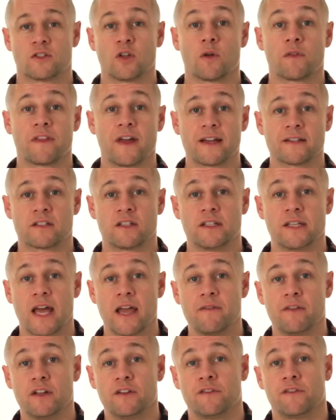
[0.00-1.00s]
So thanks to
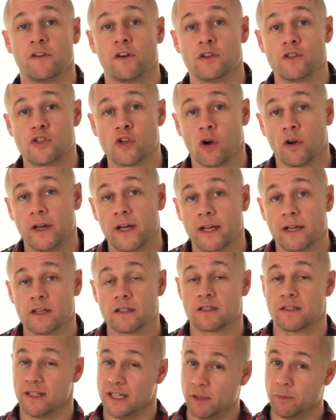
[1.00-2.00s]
David for joining
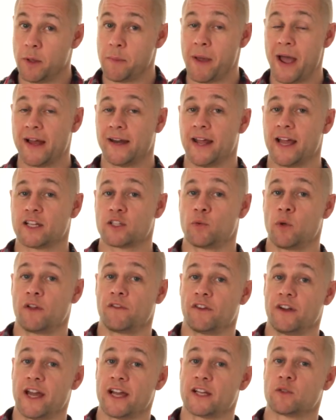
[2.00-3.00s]
us, and he'll be back next
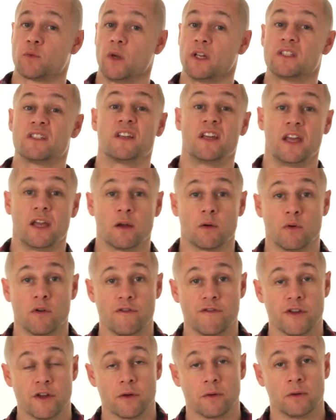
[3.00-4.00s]
week for next week's gear
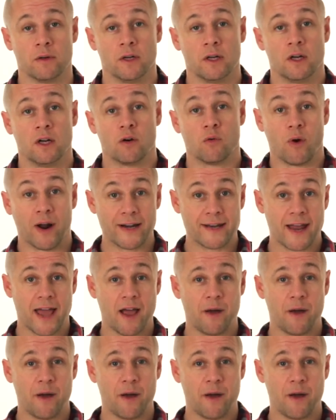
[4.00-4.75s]
review. Right